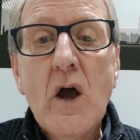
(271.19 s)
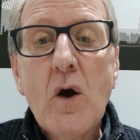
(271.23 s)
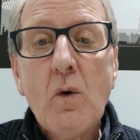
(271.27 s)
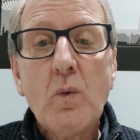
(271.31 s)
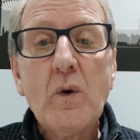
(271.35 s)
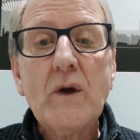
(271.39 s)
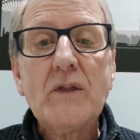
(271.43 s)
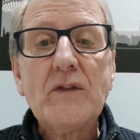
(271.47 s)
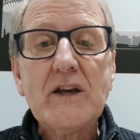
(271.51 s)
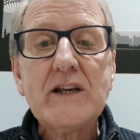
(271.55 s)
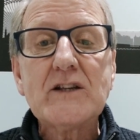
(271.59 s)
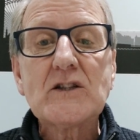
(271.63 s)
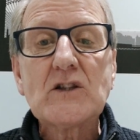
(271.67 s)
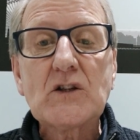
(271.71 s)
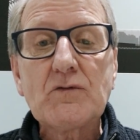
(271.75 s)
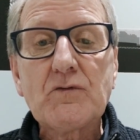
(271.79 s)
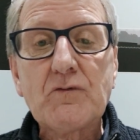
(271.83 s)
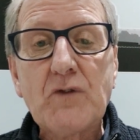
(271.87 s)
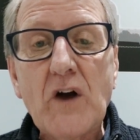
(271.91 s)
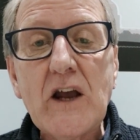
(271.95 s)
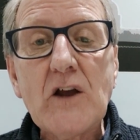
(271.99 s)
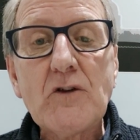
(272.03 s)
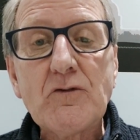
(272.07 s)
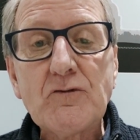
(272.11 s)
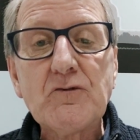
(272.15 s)
with His
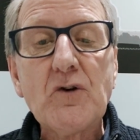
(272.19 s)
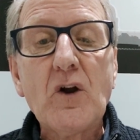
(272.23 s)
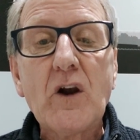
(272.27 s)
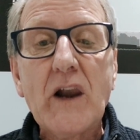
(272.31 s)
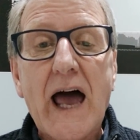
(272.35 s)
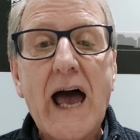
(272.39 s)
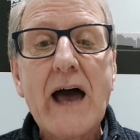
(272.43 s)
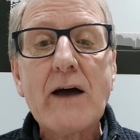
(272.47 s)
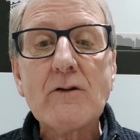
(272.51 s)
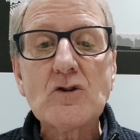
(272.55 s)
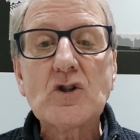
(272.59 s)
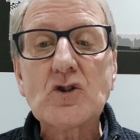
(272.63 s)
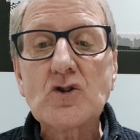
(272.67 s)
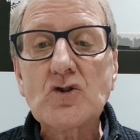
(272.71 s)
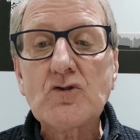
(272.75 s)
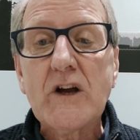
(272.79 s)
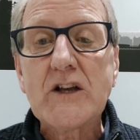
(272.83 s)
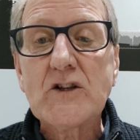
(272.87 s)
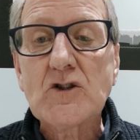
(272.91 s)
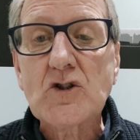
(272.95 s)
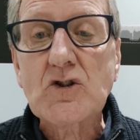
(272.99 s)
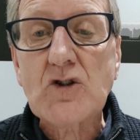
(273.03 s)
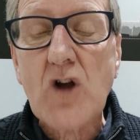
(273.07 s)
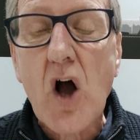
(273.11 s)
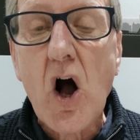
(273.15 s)
faithful
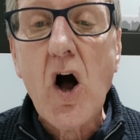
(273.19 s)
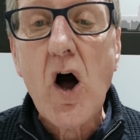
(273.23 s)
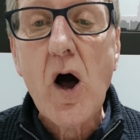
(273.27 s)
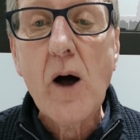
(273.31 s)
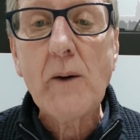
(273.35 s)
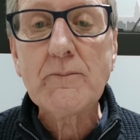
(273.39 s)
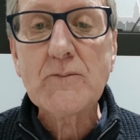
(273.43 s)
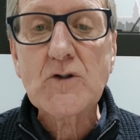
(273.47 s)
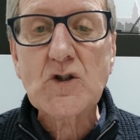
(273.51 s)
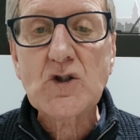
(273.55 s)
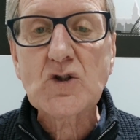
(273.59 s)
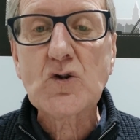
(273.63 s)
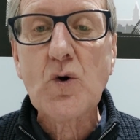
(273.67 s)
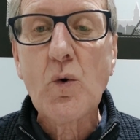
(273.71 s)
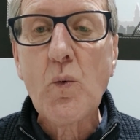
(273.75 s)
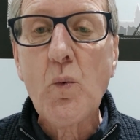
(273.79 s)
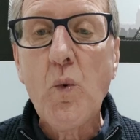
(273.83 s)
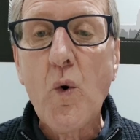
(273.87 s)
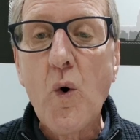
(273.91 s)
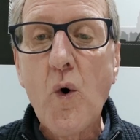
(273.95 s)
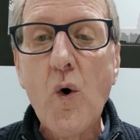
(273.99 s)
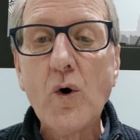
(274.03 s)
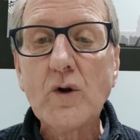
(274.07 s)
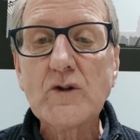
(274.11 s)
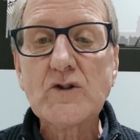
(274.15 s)
outstretched arms
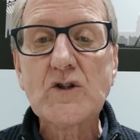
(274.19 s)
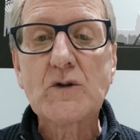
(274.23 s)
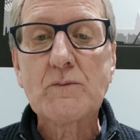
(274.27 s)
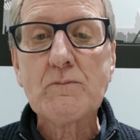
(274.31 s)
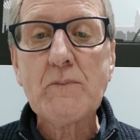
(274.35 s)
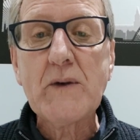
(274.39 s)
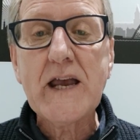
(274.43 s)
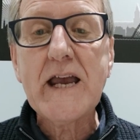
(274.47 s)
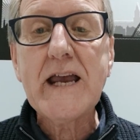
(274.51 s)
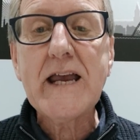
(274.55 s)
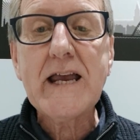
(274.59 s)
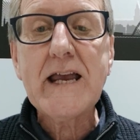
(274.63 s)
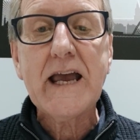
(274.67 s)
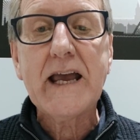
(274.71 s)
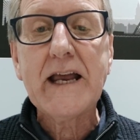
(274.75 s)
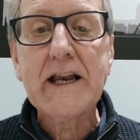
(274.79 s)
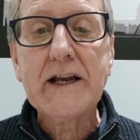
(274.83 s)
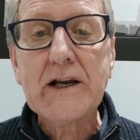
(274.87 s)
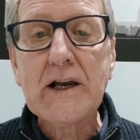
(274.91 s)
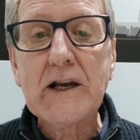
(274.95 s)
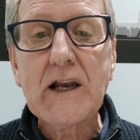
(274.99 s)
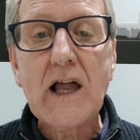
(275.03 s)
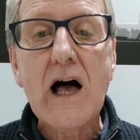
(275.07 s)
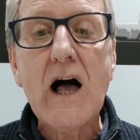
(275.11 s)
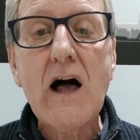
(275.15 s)
towards me
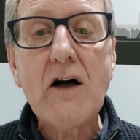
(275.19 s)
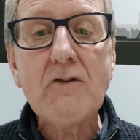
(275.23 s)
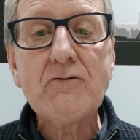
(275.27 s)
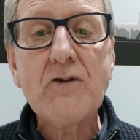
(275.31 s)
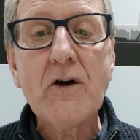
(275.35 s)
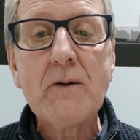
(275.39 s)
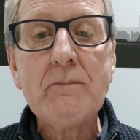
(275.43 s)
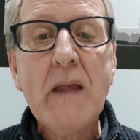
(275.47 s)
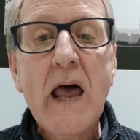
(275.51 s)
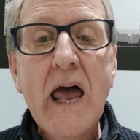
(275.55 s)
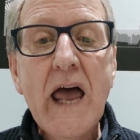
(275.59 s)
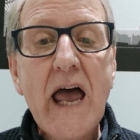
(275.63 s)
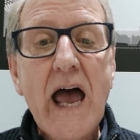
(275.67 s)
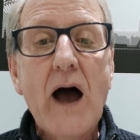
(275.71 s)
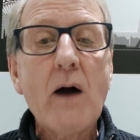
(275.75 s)
in love.